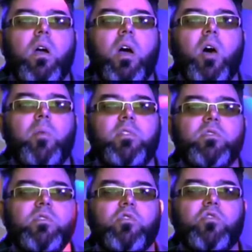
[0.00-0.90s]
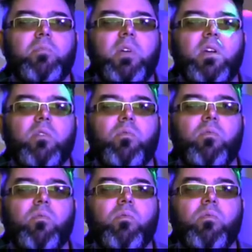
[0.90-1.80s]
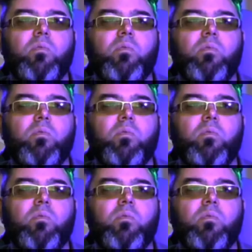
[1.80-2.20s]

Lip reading: How big is your social media reach?